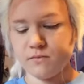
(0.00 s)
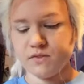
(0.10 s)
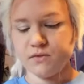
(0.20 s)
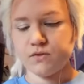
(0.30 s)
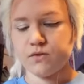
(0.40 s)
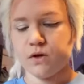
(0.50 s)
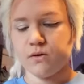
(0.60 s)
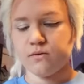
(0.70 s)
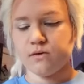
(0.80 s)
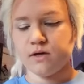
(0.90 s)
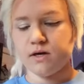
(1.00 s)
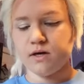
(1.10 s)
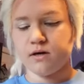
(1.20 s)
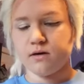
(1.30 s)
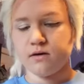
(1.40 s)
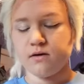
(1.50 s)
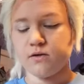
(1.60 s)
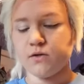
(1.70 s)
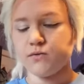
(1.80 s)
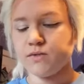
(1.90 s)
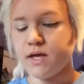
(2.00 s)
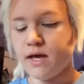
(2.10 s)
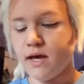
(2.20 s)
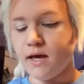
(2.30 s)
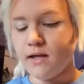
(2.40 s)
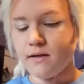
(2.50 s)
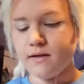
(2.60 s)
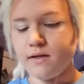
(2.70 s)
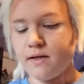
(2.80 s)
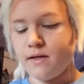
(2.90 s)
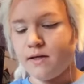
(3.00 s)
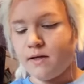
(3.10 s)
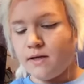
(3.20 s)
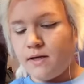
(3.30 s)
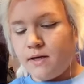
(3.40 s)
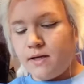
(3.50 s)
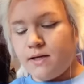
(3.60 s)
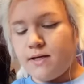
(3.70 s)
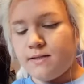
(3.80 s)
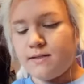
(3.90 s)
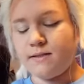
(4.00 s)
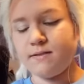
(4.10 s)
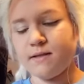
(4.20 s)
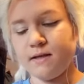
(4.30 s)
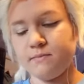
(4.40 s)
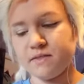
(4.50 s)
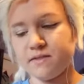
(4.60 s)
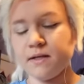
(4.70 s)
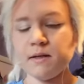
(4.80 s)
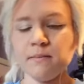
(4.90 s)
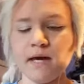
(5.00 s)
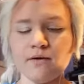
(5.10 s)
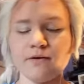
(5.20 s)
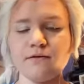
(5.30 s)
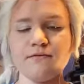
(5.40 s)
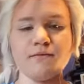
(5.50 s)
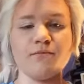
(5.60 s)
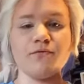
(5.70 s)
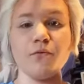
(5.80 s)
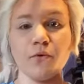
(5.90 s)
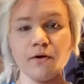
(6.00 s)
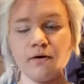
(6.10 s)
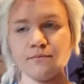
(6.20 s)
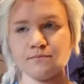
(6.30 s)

So, okay, close that. That's the same setting powder from before.